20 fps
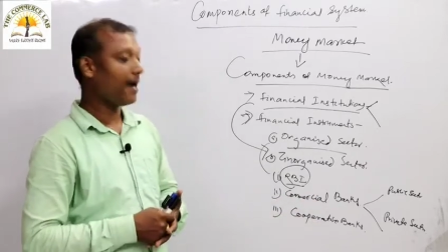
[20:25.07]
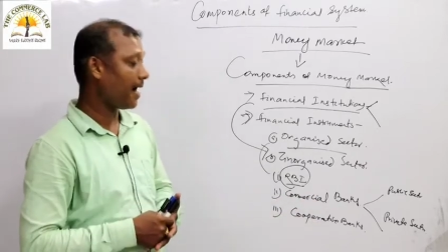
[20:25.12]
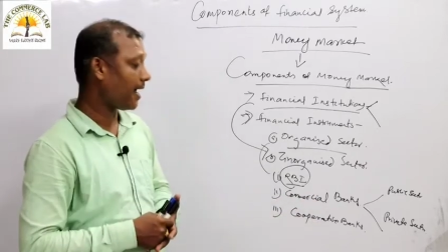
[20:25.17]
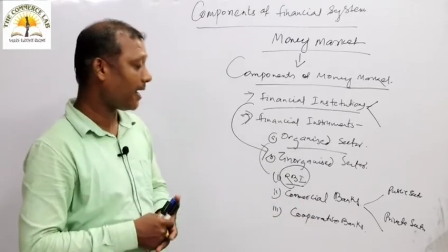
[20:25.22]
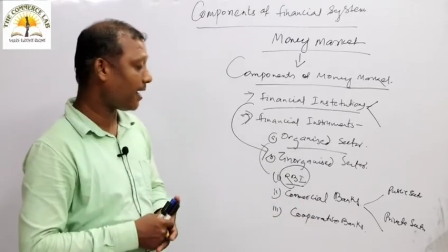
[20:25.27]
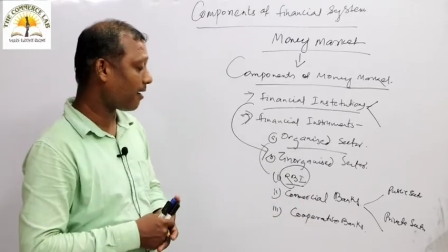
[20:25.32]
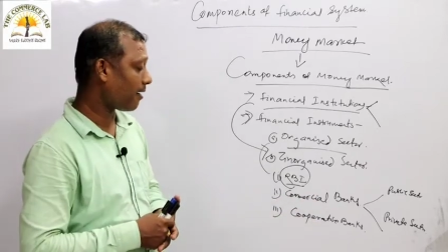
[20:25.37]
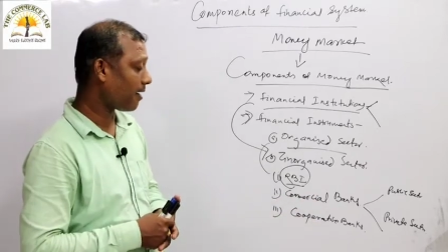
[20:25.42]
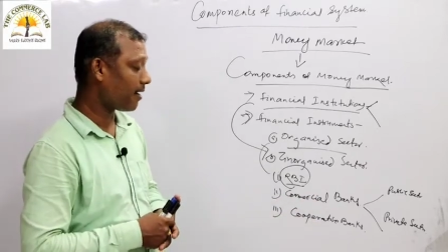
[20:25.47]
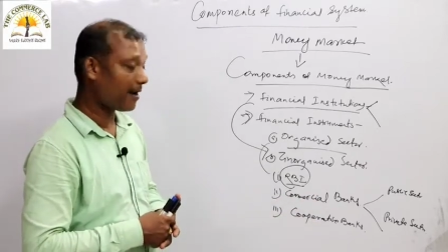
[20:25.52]

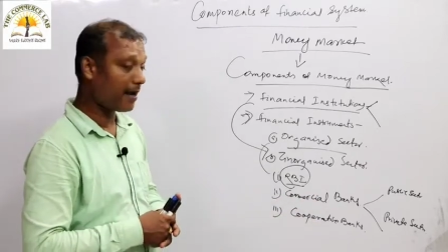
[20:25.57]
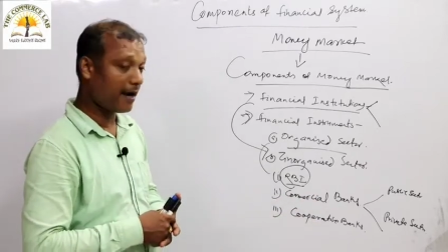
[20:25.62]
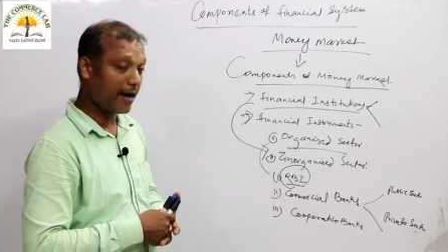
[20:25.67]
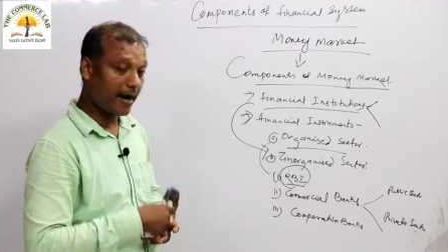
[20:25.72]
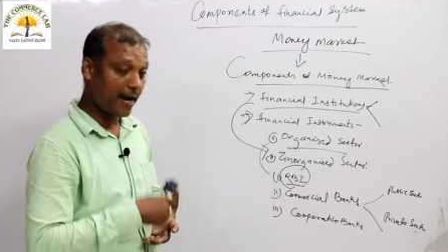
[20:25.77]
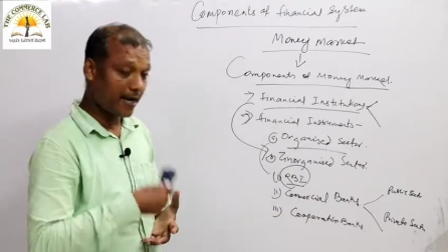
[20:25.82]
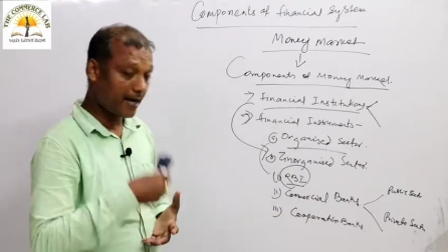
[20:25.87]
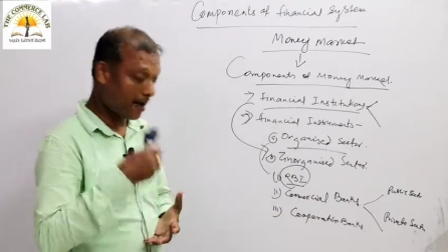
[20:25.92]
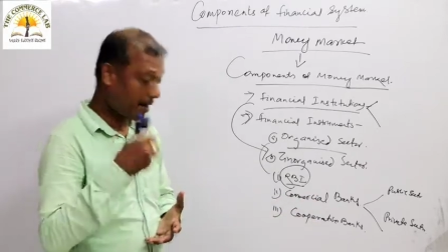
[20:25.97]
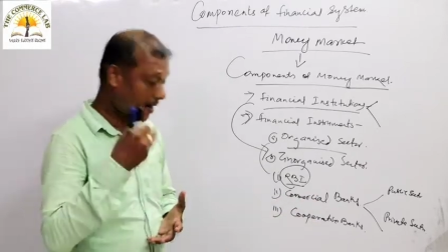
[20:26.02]
And
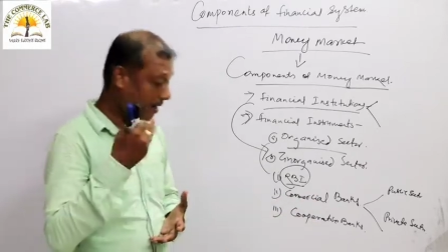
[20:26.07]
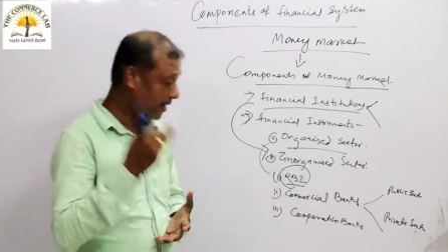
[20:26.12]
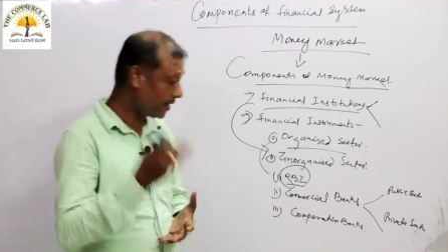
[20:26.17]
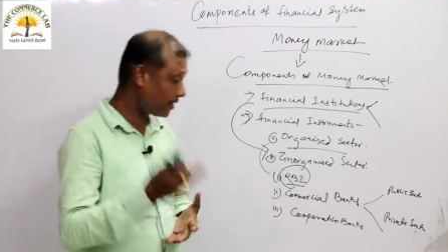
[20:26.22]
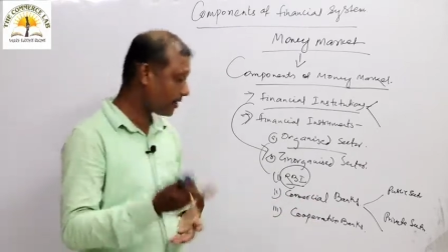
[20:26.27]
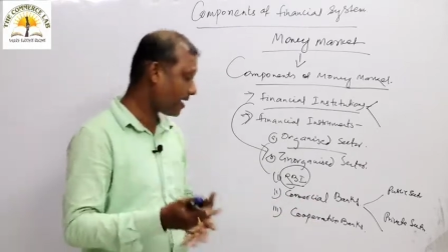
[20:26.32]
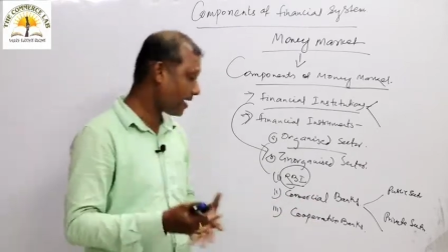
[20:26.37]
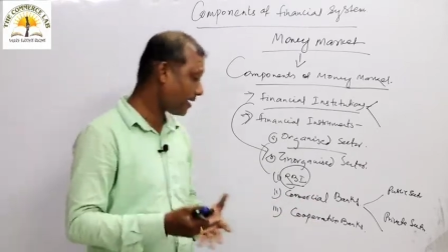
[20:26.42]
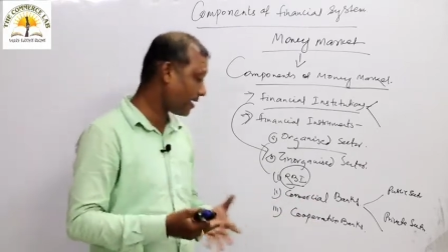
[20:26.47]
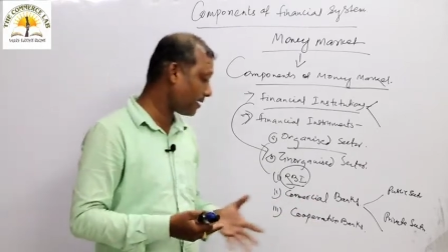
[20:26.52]
again
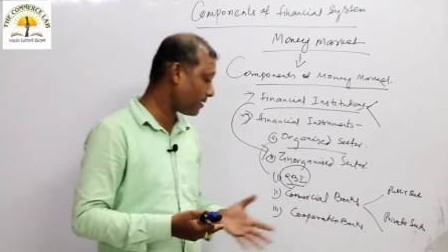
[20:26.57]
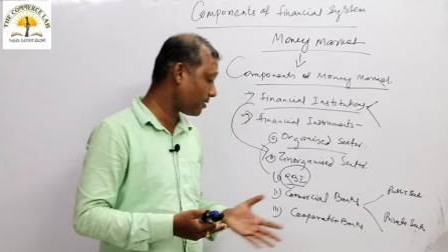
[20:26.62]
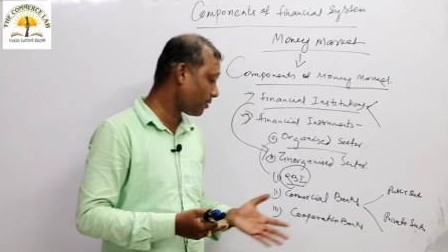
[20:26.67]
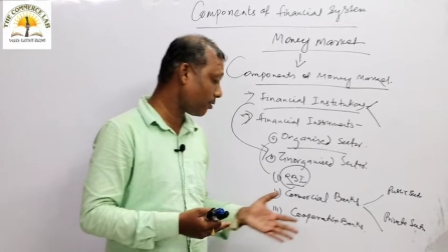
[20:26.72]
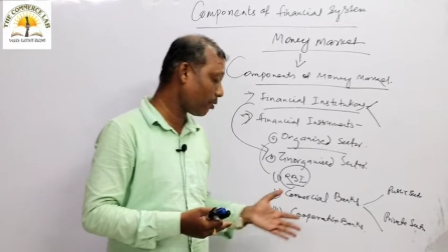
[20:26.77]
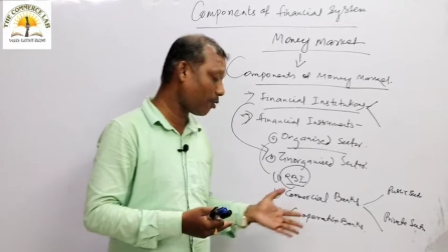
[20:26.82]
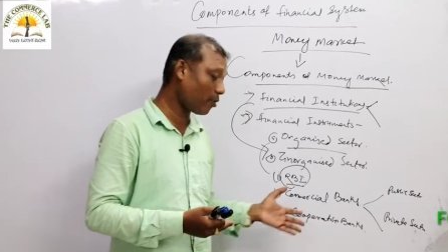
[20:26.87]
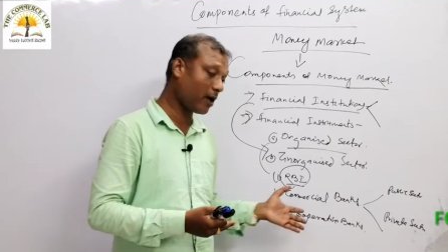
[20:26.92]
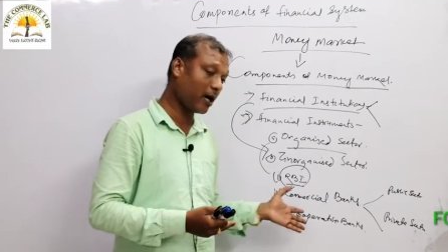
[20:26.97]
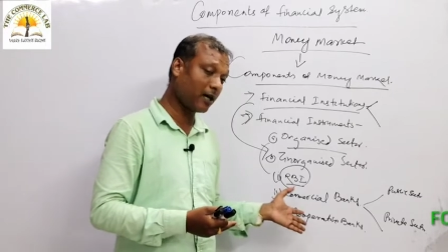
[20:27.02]
is there is
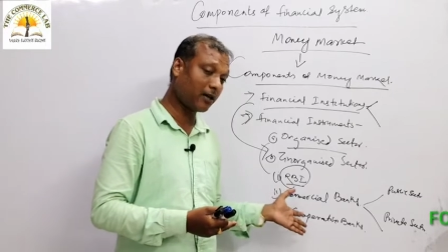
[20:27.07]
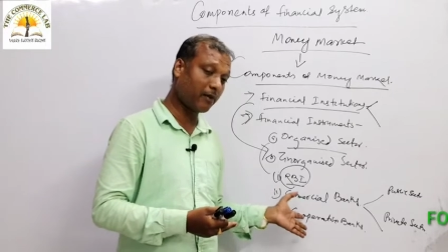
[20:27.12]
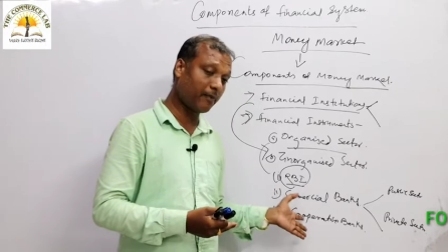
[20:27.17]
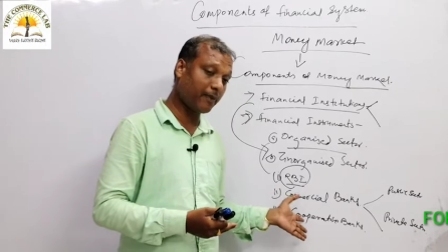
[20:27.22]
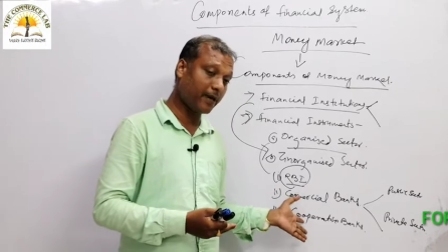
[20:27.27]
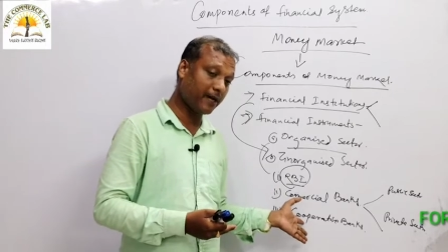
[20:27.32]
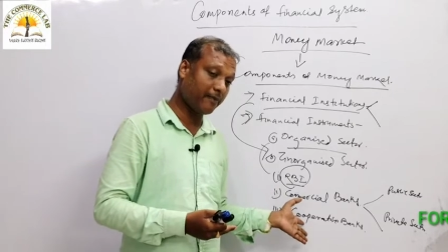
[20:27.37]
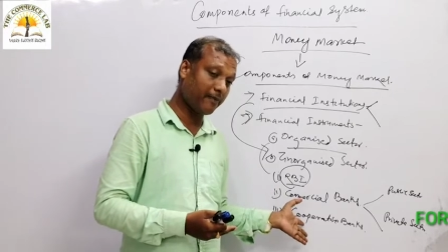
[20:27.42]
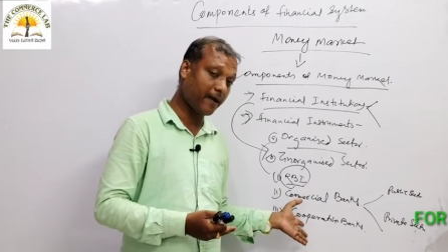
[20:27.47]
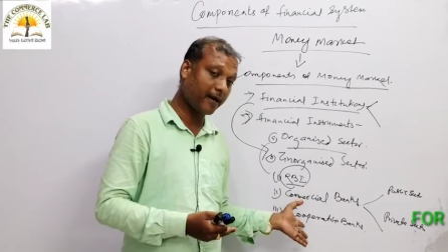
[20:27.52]
your local
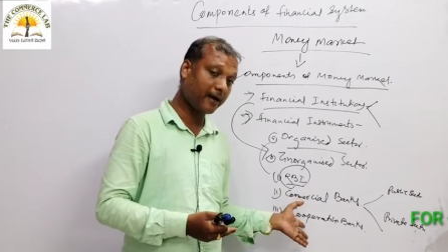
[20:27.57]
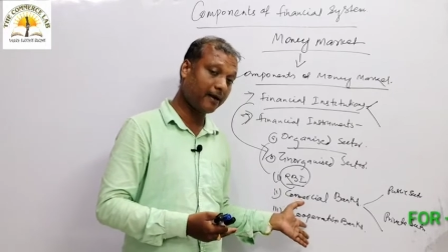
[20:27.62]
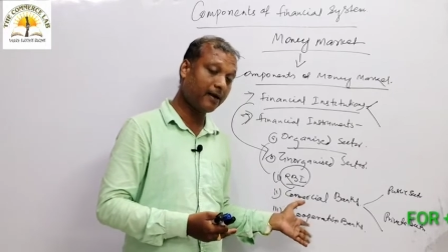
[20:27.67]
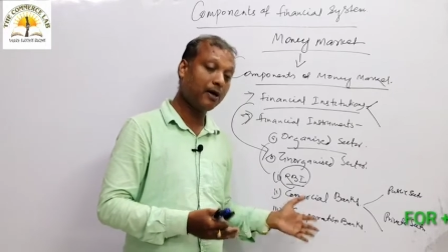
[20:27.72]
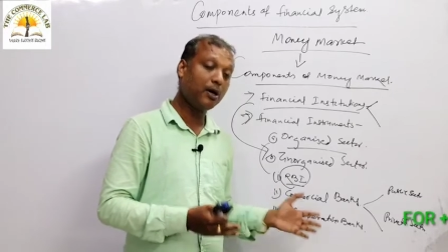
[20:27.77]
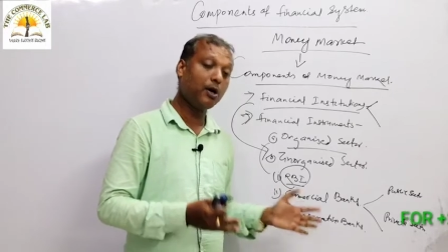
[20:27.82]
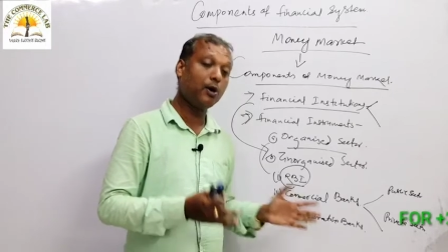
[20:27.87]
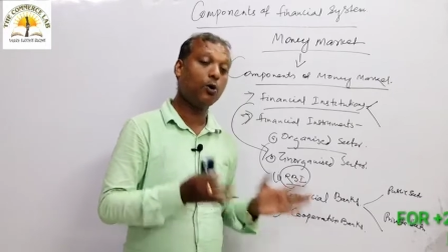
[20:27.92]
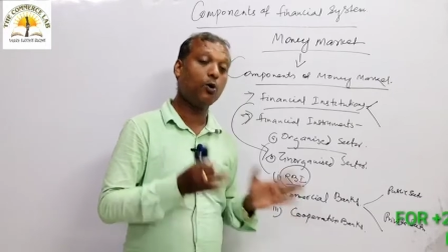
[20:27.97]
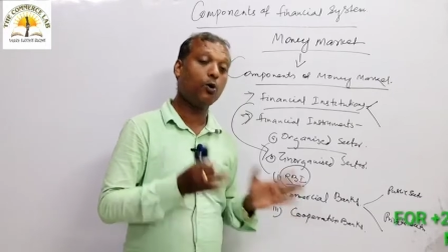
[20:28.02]
cooperative bank.